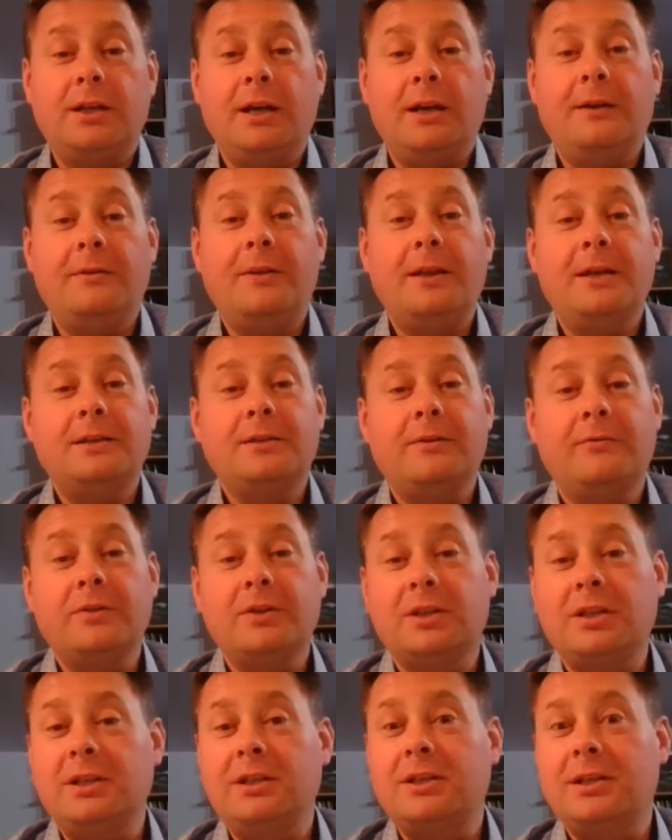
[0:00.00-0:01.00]
there's
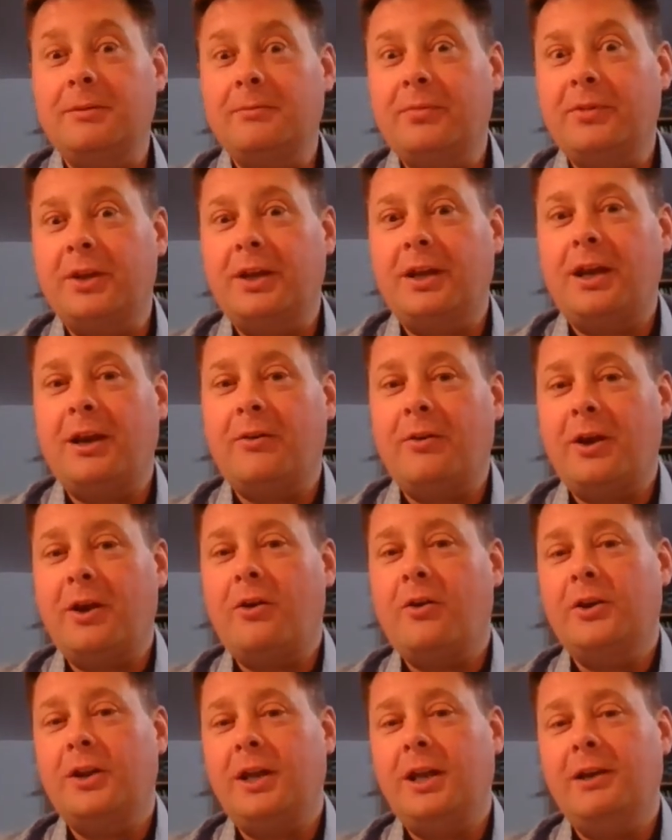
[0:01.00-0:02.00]
obviously something going
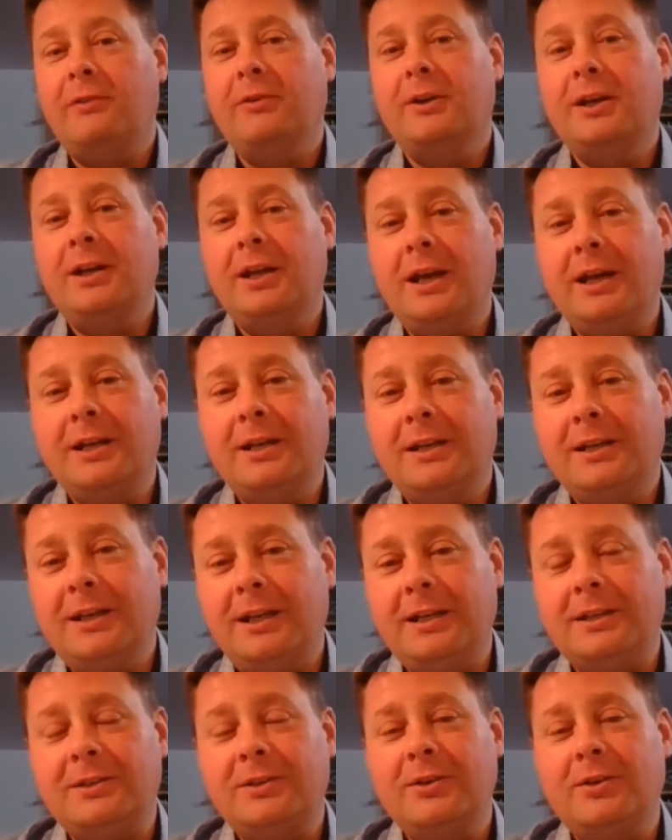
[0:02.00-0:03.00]
on here, and
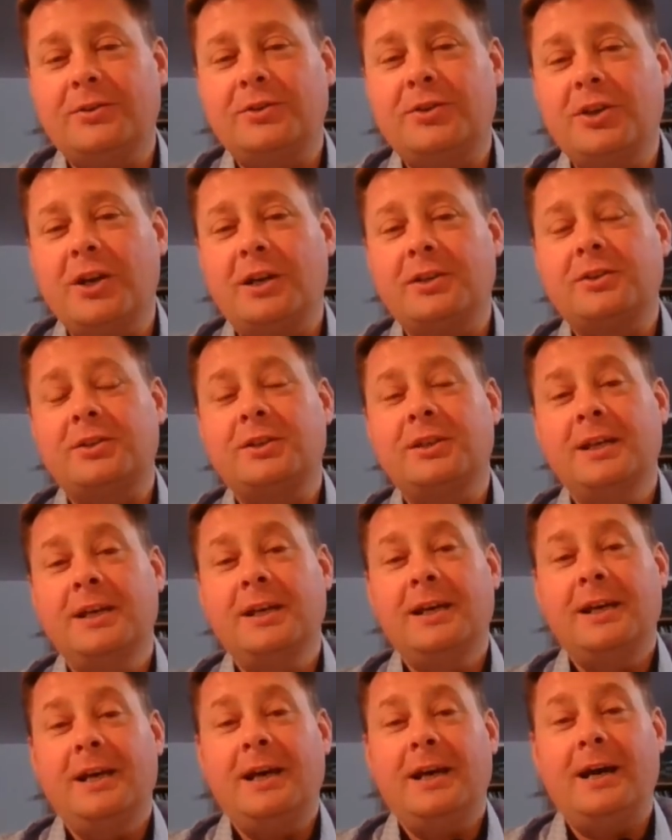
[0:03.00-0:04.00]
it's not just
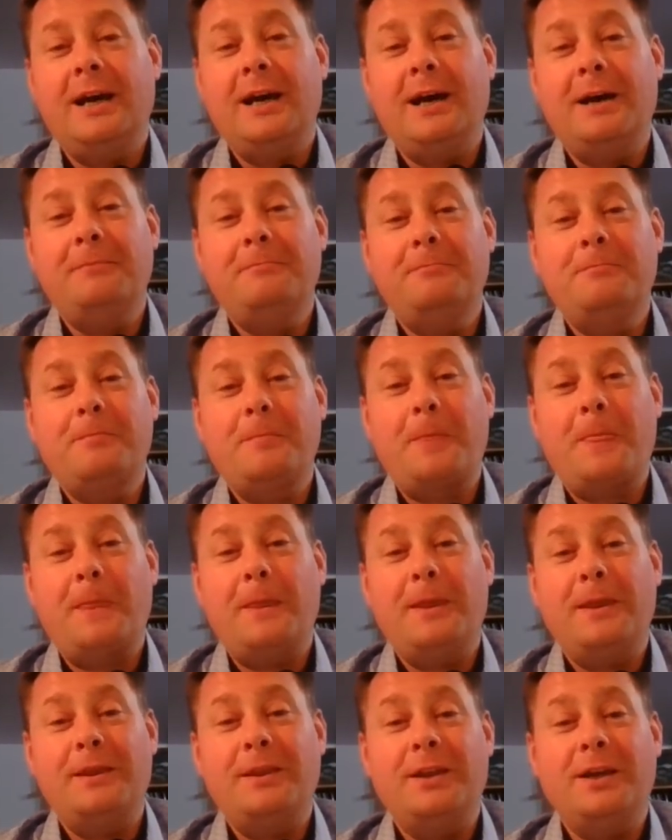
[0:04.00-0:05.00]

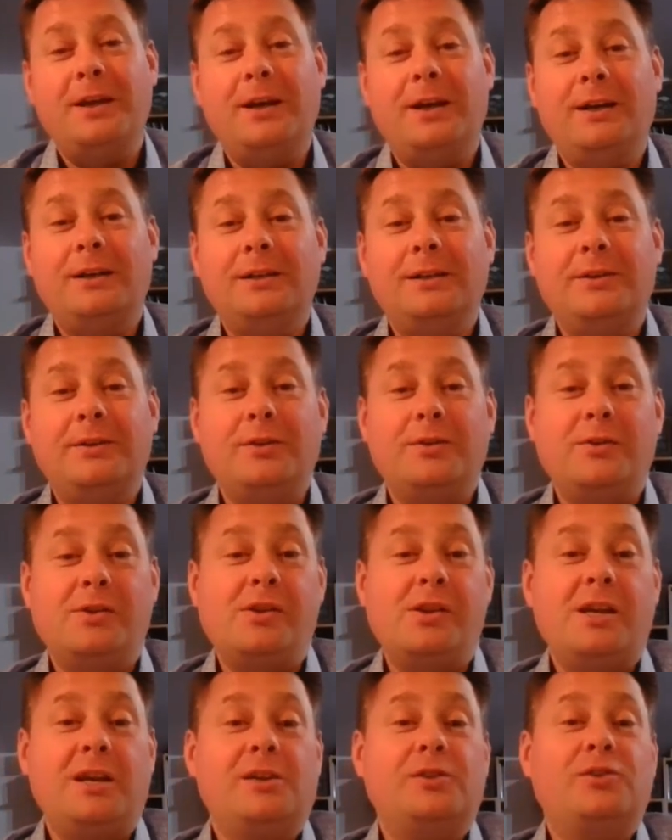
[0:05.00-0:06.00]
the
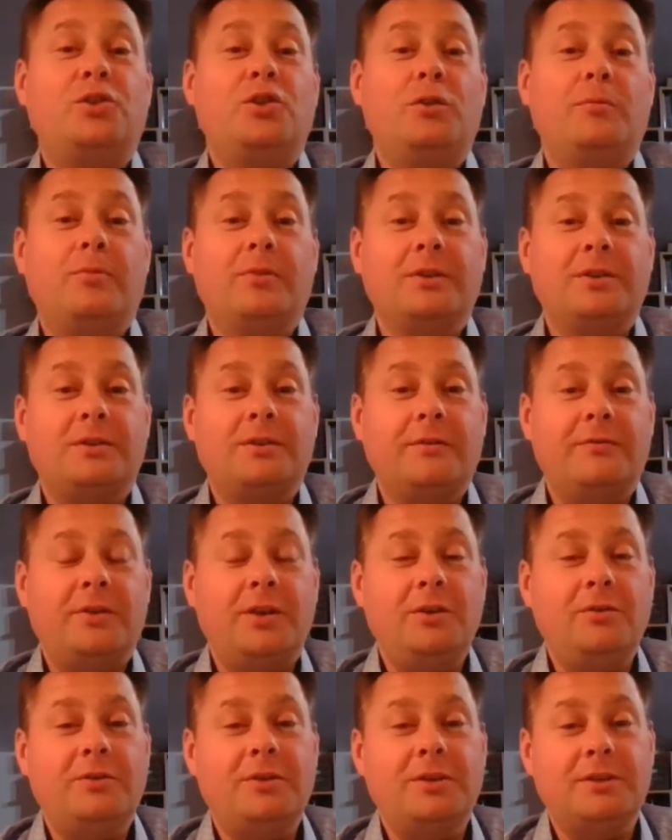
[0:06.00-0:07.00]
exuberance of
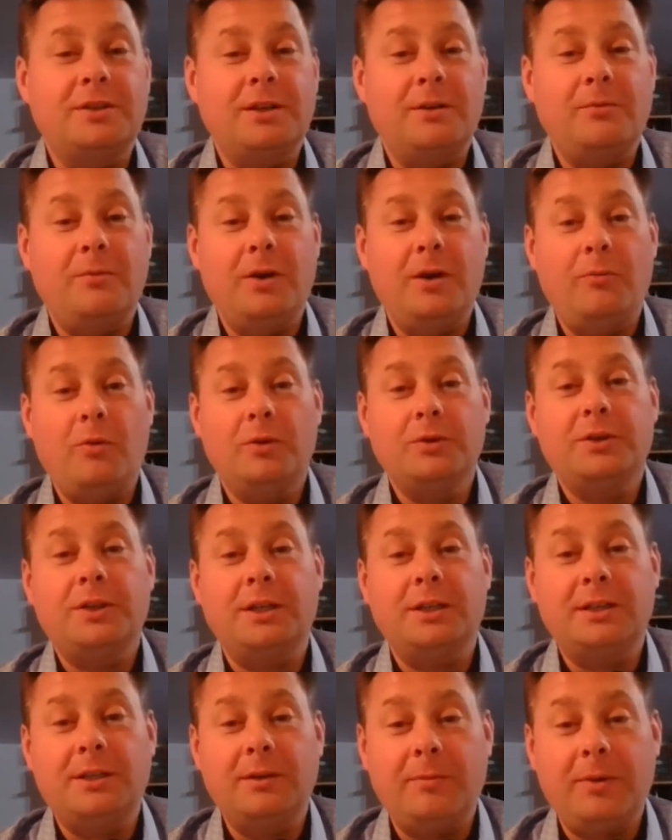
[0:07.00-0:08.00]
youth, as it were,
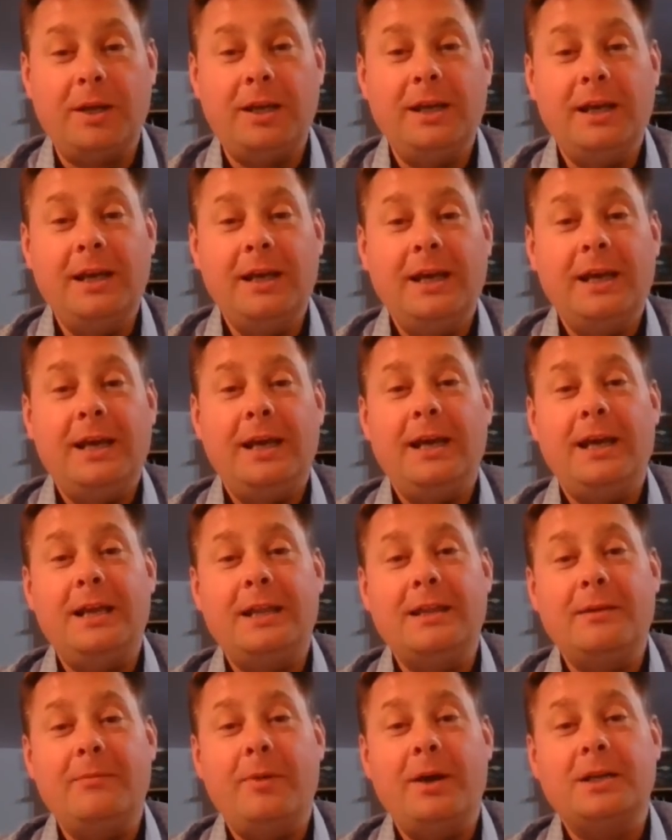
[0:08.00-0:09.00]
wanting to be
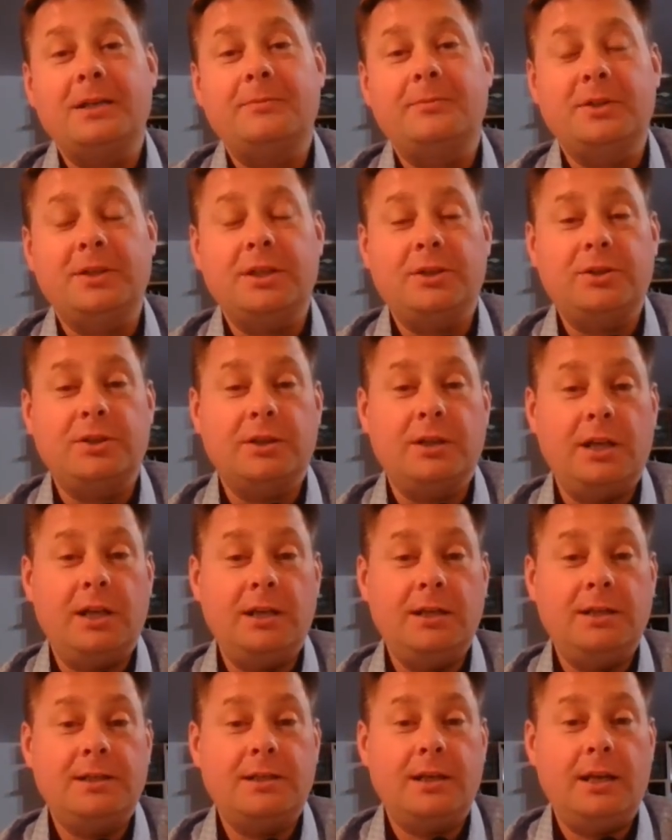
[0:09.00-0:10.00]
in the best position.
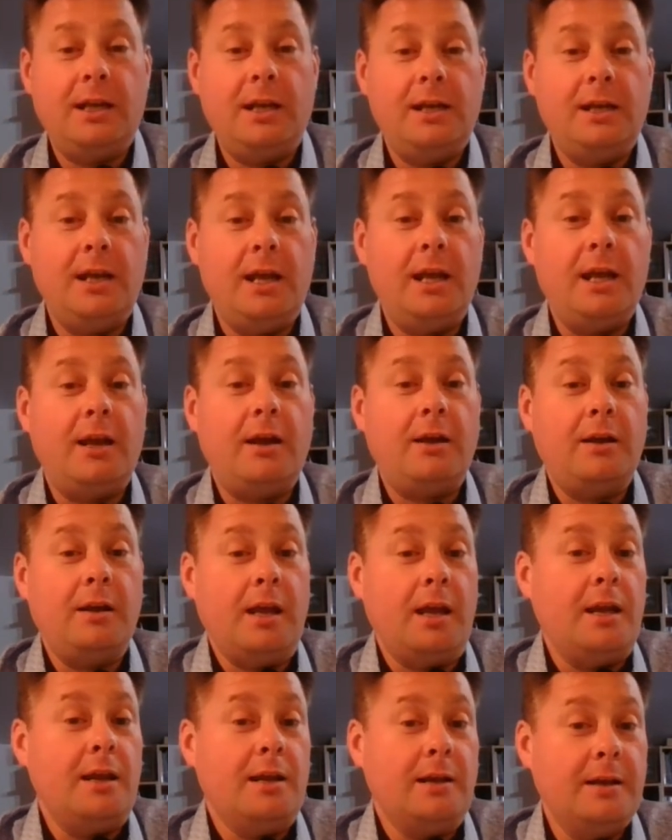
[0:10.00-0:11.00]
He
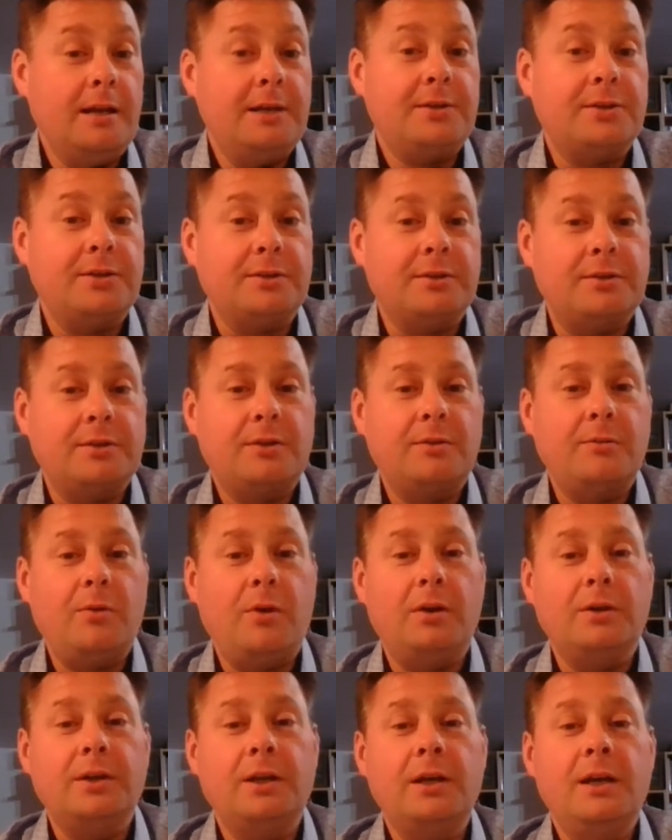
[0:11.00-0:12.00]
listens to
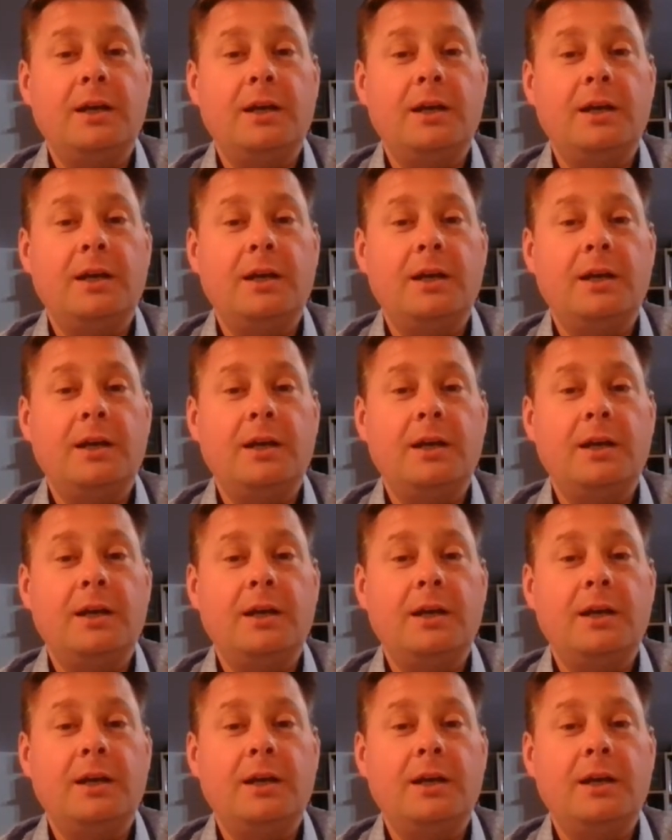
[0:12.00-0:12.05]
what